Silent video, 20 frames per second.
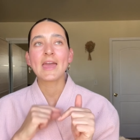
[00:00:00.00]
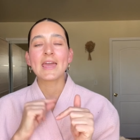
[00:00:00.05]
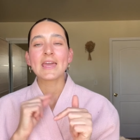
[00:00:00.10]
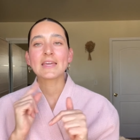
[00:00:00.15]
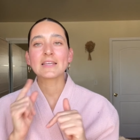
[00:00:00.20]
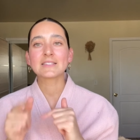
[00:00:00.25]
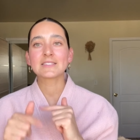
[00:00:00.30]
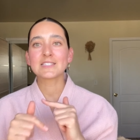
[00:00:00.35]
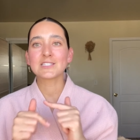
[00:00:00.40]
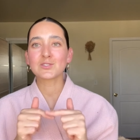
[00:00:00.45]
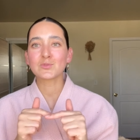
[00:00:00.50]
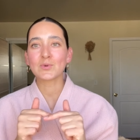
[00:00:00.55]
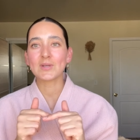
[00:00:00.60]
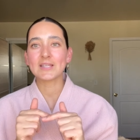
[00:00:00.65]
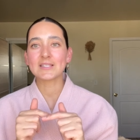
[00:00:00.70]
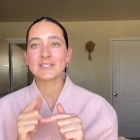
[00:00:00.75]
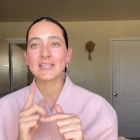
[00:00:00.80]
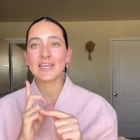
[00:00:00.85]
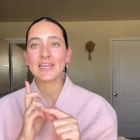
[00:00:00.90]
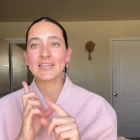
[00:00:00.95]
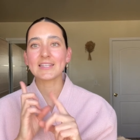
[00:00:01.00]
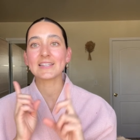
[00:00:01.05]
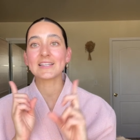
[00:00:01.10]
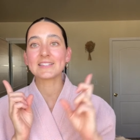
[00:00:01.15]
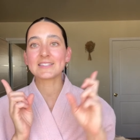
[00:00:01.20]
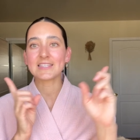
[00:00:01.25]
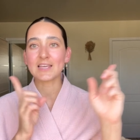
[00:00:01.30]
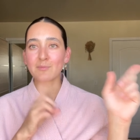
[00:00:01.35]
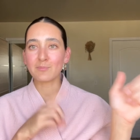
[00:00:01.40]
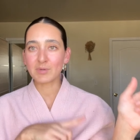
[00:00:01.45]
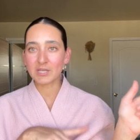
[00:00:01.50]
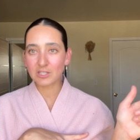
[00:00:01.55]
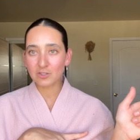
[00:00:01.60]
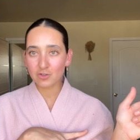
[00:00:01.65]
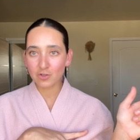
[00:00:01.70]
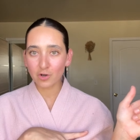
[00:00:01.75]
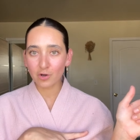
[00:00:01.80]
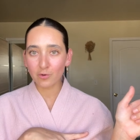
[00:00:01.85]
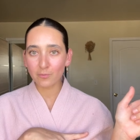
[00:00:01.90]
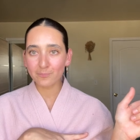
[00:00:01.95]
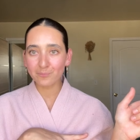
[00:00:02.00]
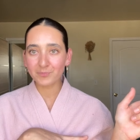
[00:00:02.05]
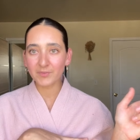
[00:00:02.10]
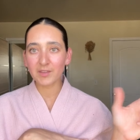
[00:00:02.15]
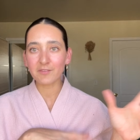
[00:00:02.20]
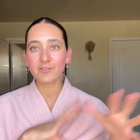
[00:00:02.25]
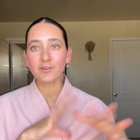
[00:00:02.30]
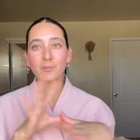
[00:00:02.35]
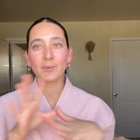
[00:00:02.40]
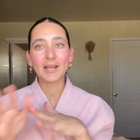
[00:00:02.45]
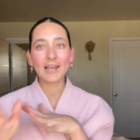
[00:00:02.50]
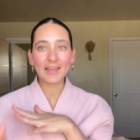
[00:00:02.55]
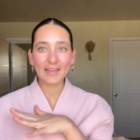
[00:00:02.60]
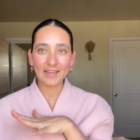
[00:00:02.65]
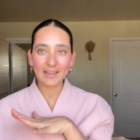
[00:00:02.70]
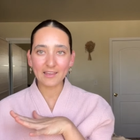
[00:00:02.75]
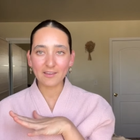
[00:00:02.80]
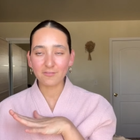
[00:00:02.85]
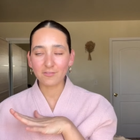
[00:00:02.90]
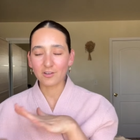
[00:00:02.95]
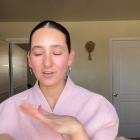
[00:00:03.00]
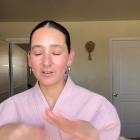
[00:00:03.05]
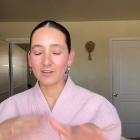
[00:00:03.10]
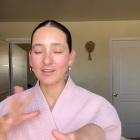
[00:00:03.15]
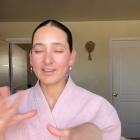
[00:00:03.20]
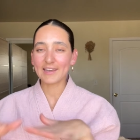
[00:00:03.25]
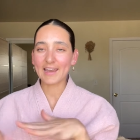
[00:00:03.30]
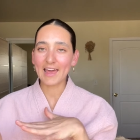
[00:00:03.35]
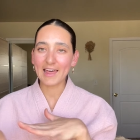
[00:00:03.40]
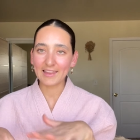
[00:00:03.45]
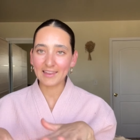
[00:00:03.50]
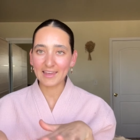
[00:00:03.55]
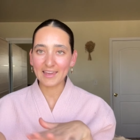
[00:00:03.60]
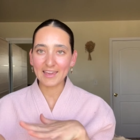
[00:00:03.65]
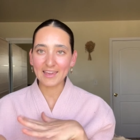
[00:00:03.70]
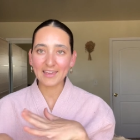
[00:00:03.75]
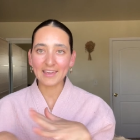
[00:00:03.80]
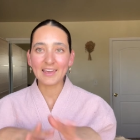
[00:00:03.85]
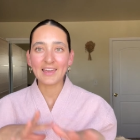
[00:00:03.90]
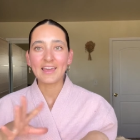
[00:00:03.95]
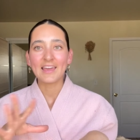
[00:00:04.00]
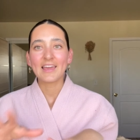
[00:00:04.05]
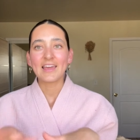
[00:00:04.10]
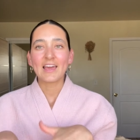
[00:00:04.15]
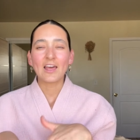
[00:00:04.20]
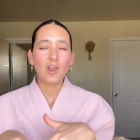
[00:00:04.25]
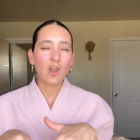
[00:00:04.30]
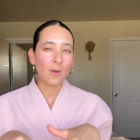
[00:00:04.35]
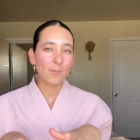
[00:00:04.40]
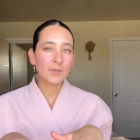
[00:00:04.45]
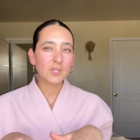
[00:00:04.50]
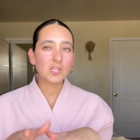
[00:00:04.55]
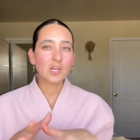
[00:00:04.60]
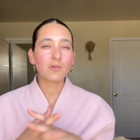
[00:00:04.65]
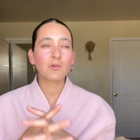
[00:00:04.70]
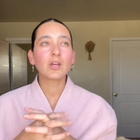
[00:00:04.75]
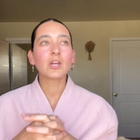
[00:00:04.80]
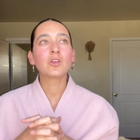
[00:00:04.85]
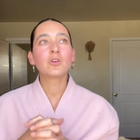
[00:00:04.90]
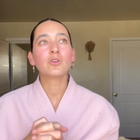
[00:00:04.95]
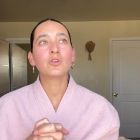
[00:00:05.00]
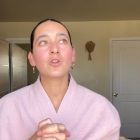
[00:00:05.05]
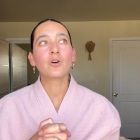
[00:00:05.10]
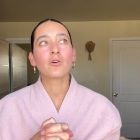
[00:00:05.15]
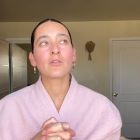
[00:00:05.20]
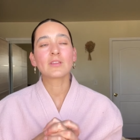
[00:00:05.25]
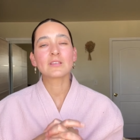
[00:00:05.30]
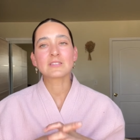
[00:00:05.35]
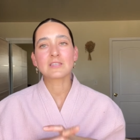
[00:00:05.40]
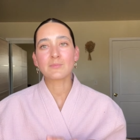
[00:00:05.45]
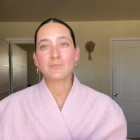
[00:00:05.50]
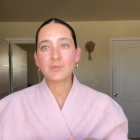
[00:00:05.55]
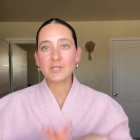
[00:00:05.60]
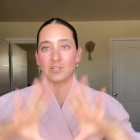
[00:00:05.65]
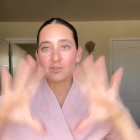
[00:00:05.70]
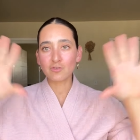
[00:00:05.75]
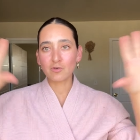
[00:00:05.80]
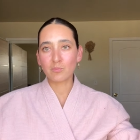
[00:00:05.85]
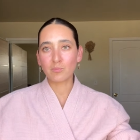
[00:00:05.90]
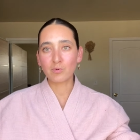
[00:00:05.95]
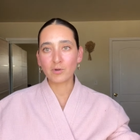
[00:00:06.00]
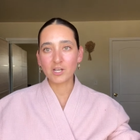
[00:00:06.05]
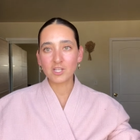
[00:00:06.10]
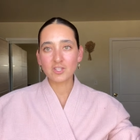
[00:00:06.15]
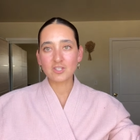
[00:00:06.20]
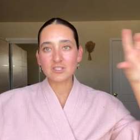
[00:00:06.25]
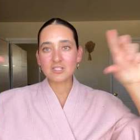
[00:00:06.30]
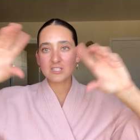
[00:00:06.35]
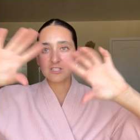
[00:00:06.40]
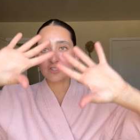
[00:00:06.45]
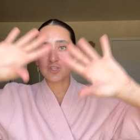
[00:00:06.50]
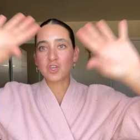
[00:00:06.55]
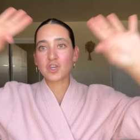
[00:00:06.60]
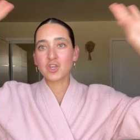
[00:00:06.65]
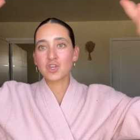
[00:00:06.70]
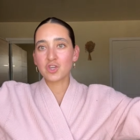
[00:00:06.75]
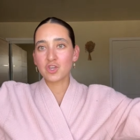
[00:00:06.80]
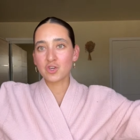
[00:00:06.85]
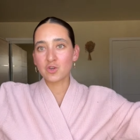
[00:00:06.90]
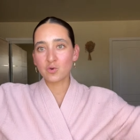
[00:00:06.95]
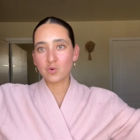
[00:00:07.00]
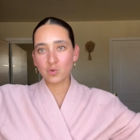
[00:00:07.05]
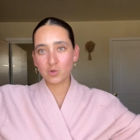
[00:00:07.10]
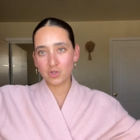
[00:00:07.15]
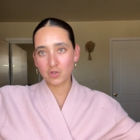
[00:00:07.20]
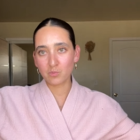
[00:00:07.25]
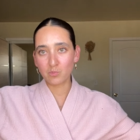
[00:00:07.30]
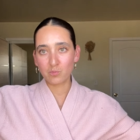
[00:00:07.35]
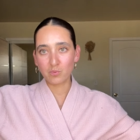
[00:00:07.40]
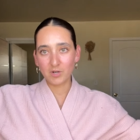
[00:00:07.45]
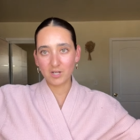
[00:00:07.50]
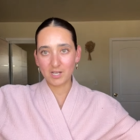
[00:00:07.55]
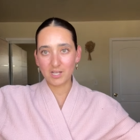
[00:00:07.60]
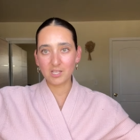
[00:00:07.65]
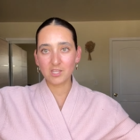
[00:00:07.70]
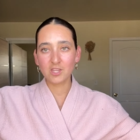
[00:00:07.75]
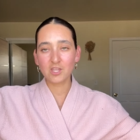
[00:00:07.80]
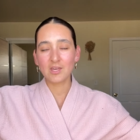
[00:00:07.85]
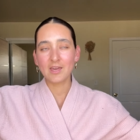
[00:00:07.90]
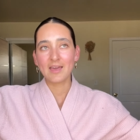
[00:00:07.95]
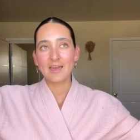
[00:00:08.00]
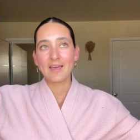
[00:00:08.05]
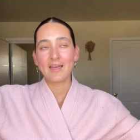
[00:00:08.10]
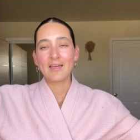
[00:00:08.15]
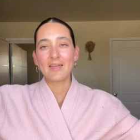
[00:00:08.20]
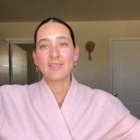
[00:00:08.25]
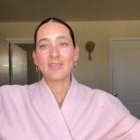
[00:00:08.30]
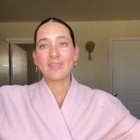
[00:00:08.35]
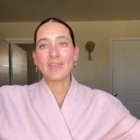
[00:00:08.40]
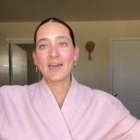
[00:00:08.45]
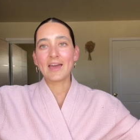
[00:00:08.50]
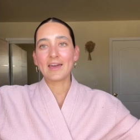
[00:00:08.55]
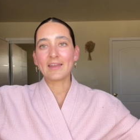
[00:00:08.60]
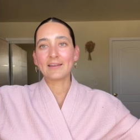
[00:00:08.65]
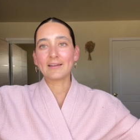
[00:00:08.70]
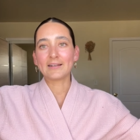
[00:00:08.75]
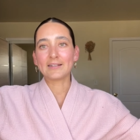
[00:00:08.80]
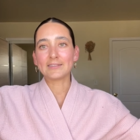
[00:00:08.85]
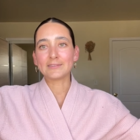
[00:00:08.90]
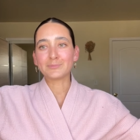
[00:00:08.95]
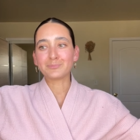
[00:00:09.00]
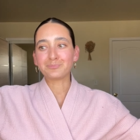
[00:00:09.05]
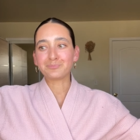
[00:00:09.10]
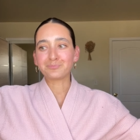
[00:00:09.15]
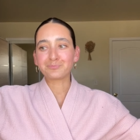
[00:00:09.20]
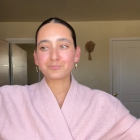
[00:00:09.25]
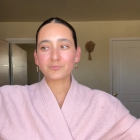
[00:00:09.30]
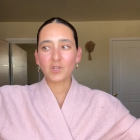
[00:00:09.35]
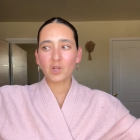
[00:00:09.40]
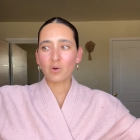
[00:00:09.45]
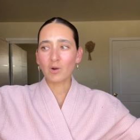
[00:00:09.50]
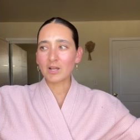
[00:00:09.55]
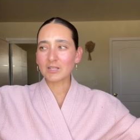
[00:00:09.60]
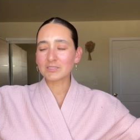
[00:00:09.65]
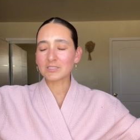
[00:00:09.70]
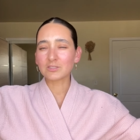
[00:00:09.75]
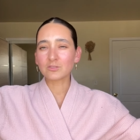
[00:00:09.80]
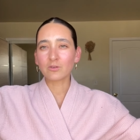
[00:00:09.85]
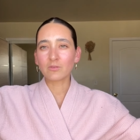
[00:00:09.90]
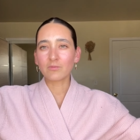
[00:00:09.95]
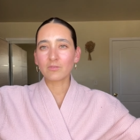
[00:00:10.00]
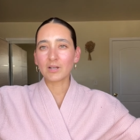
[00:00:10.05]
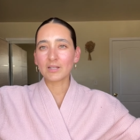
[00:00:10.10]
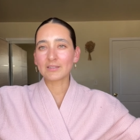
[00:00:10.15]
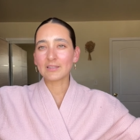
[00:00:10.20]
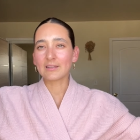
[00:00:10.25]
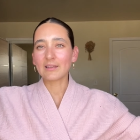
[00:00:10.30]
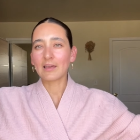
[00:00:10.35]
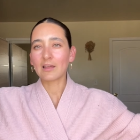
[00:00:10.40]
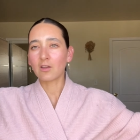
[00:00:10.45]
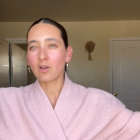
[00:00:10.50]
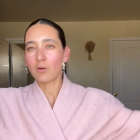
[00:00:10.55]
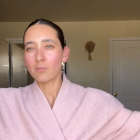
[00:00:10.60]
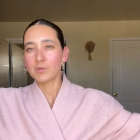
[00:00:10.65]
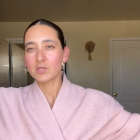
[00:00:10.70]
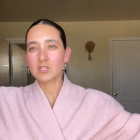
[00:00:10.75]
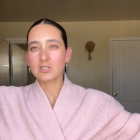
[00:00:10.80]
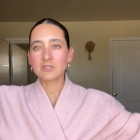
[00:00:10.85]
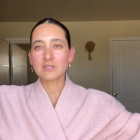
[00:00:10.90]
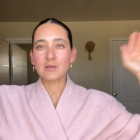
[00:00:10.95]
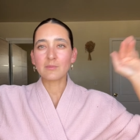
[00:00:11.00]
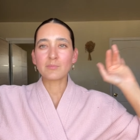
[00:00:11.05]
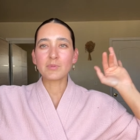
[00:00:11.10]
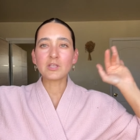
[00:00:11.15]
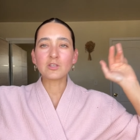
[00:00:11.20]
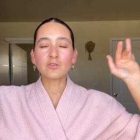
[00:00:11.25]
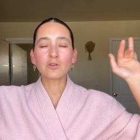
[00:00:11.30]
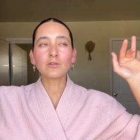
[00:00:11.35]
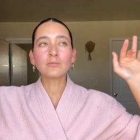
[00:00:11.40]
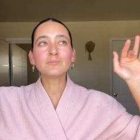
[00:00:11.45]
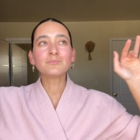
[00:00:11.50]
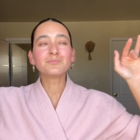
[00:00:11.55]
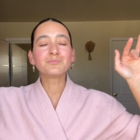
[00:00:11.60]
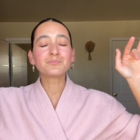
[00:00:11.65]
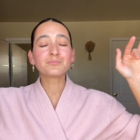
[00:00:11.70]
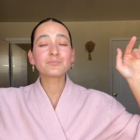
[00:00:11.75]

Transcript: Is this race in San Pedro. If you're by like if you're in LA, Long Beach area, you know the San Pedro Bridge is this huge bridge that um, crosses over I think like Long Beach and San Pedro.